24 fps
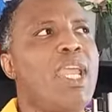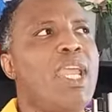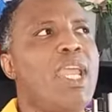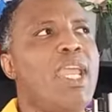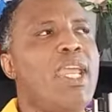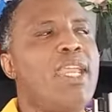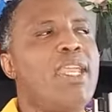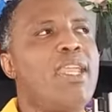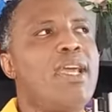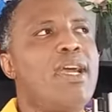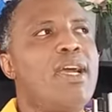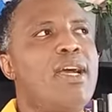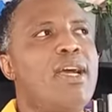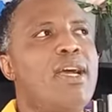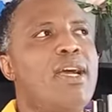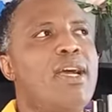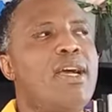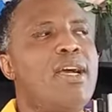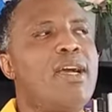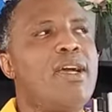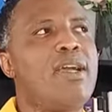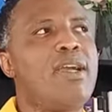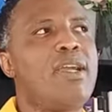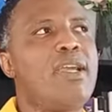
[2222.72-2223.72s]
in
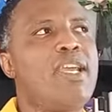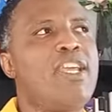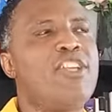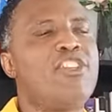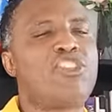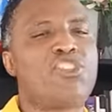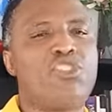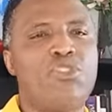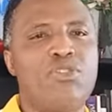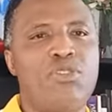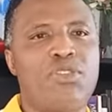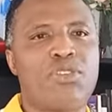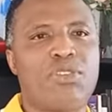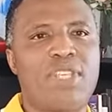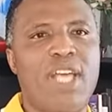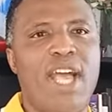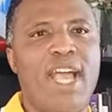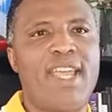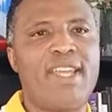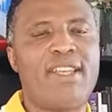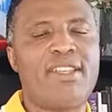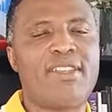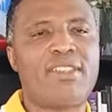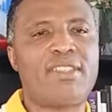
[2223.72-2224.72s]
uh, in
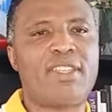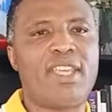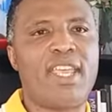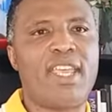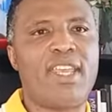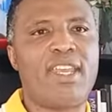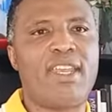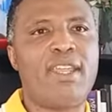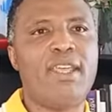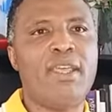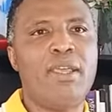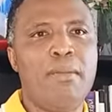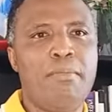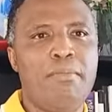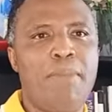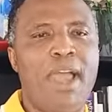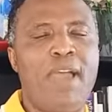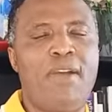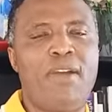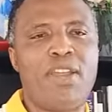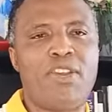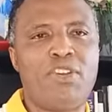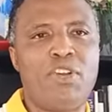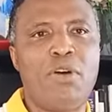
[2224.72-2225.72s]
pseudoscience, in
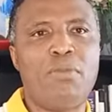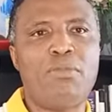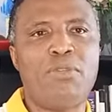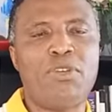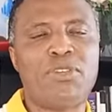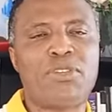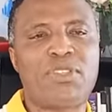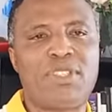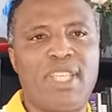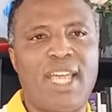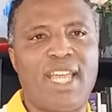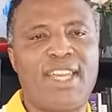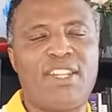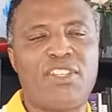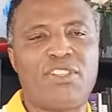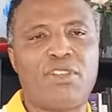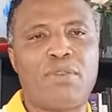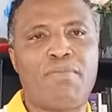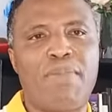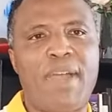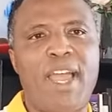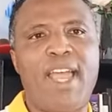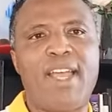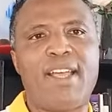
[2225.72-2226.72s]
paranormal studies
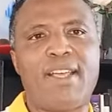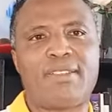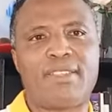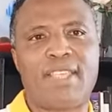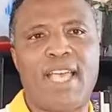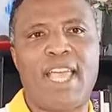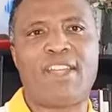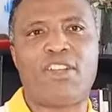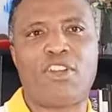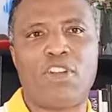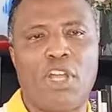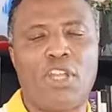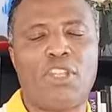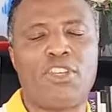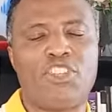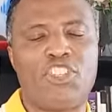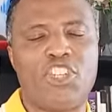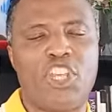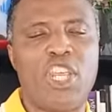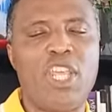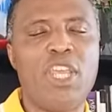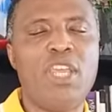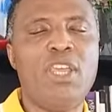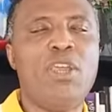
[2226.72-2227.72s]
or
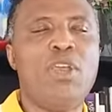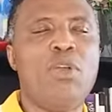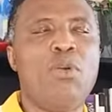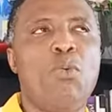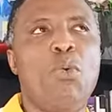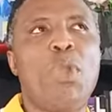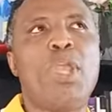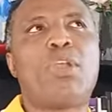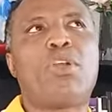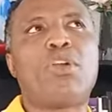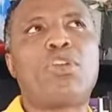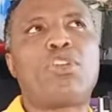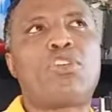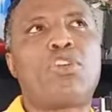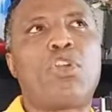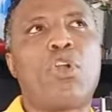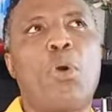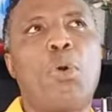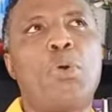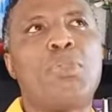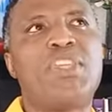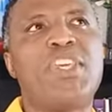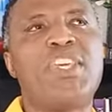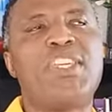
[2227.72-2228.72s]
parapsychology. We could
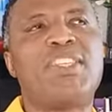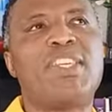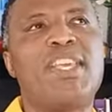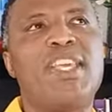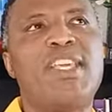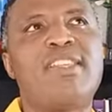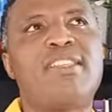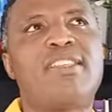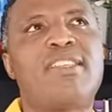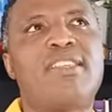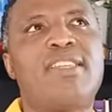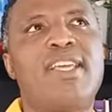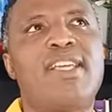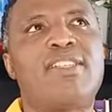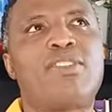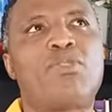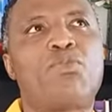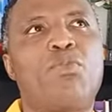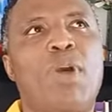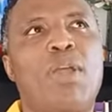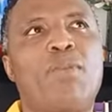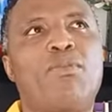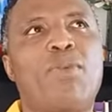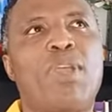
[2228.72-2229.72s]
call these
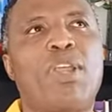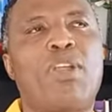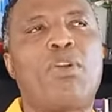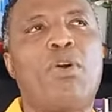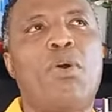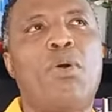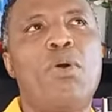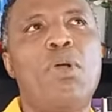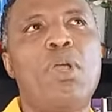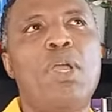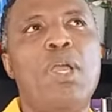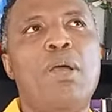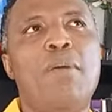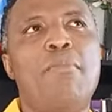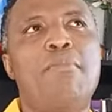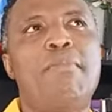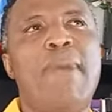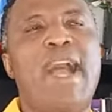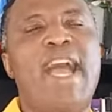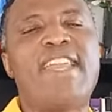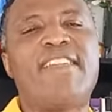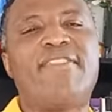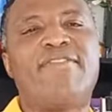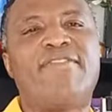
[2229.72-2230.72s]
incidents what we call
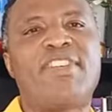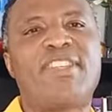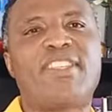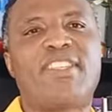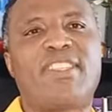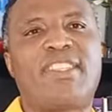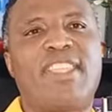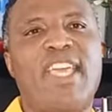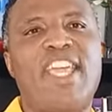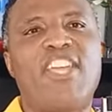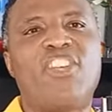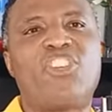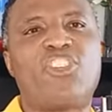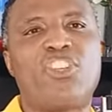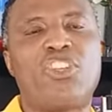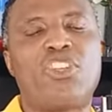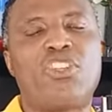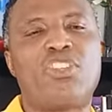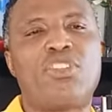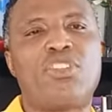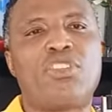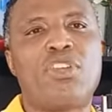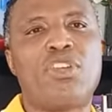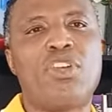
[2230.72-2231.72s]

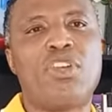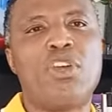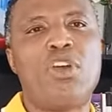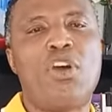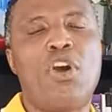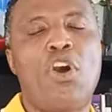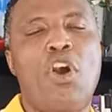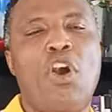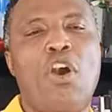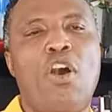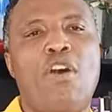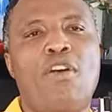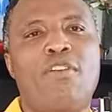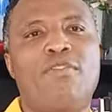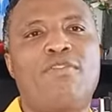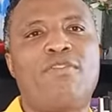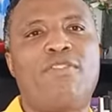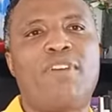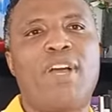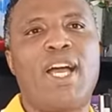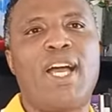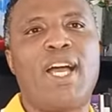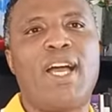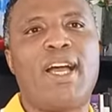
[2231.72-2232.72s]
manifestations
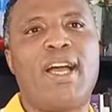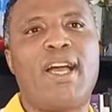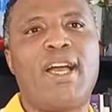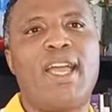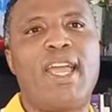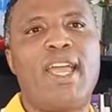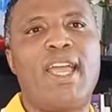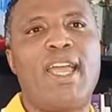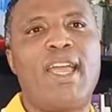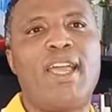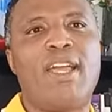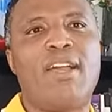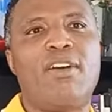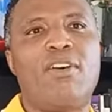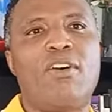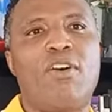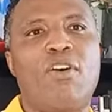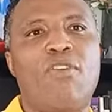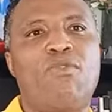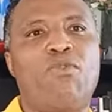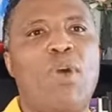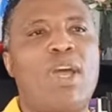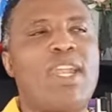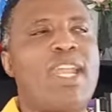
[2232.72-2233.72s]
of uh,
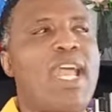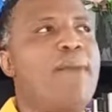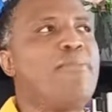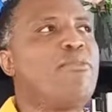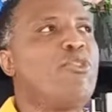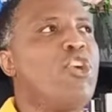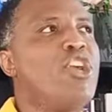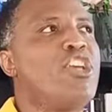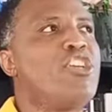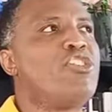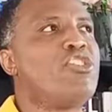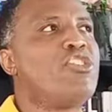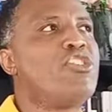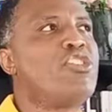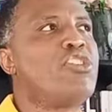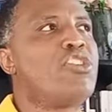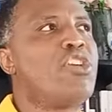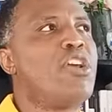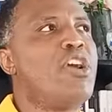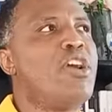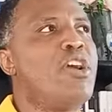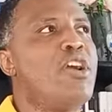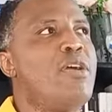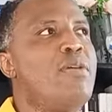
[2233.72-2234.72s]
of what I'm going to
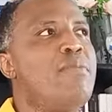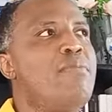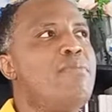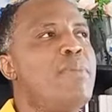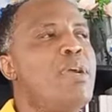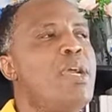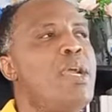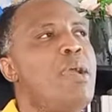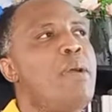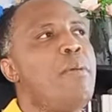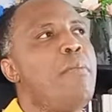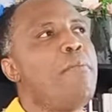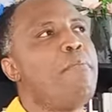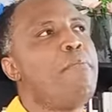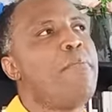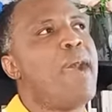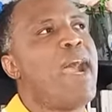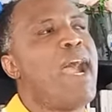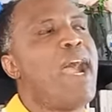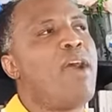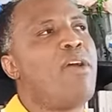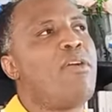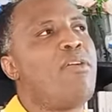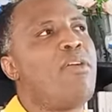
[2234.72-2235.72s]
term
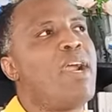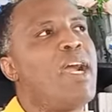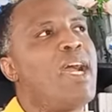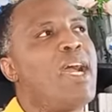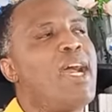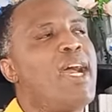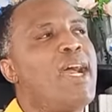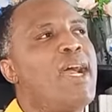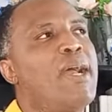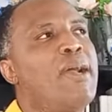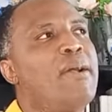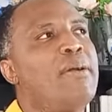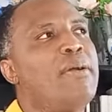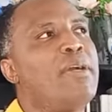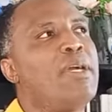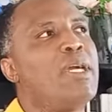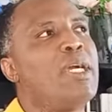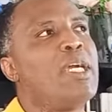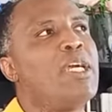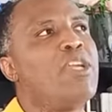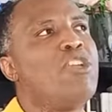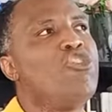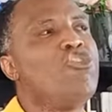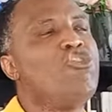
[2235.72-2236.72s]

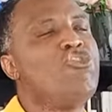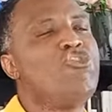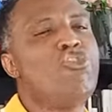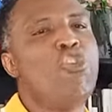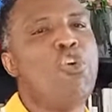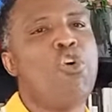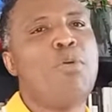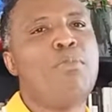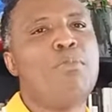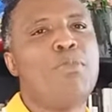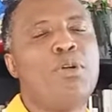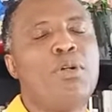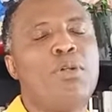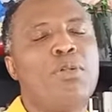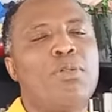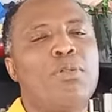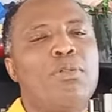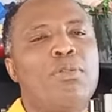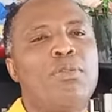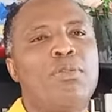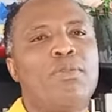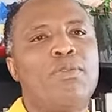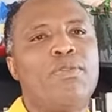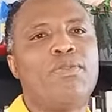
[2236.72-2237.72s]

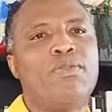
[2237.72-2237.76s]
paranormal